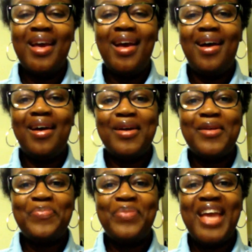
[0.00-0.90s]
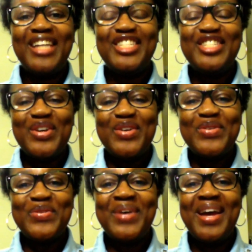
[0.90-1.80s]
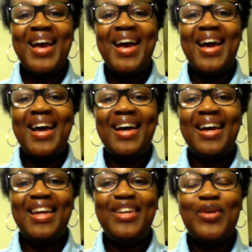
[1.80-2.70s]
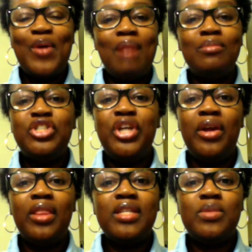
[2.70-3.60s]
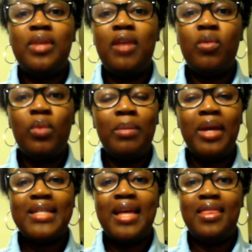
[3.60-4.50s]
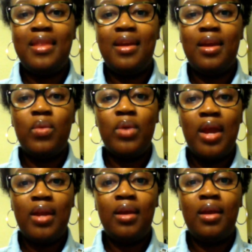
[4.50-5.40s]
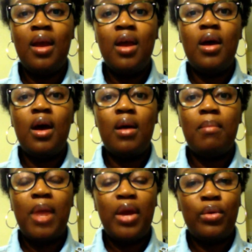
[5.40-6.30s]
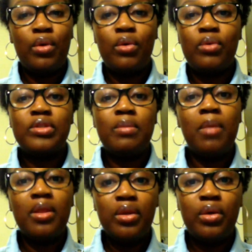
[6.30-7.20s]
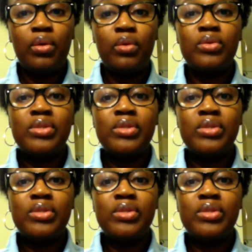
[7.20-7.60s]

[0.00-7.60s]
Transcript: And so, I'm sharing this with everyone because I think creating micro goals, monthly goals,